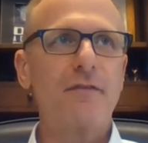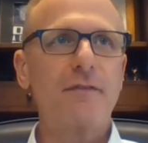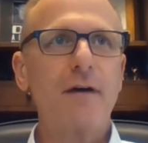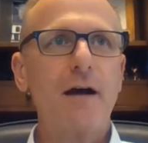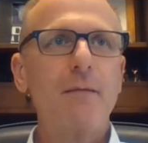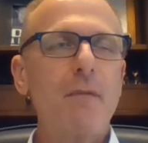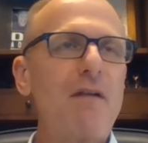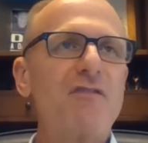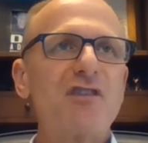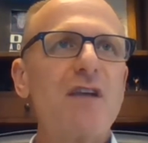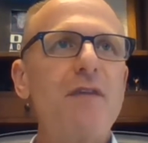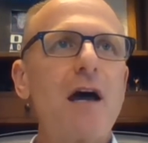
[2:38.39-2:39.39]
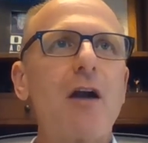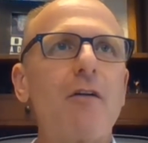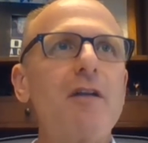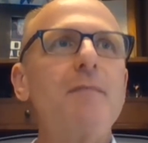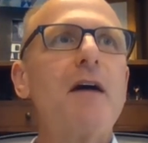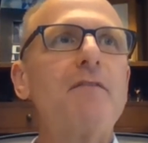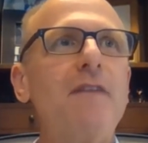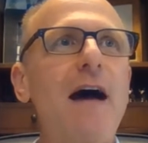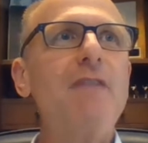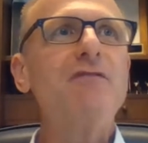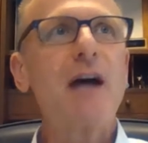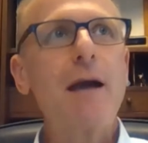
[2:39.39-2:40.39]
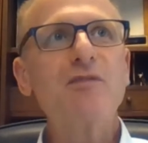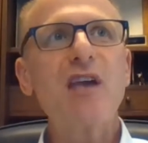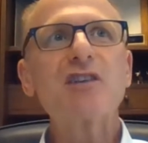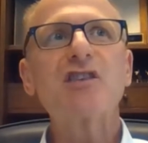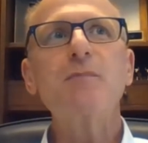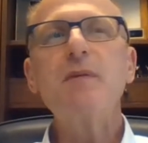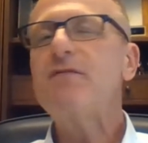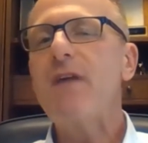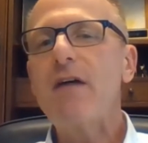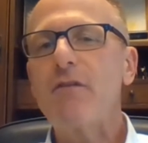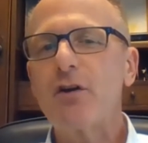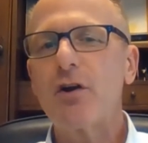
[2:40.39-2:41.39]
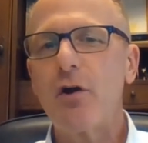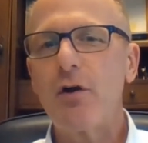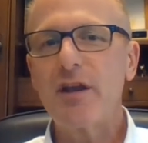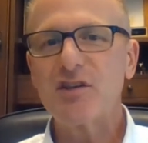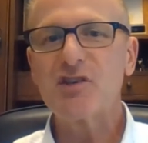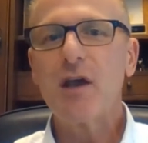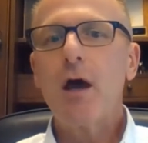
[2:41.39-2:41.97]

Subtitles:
I've said that already about 5 times. S&P 500 earnings.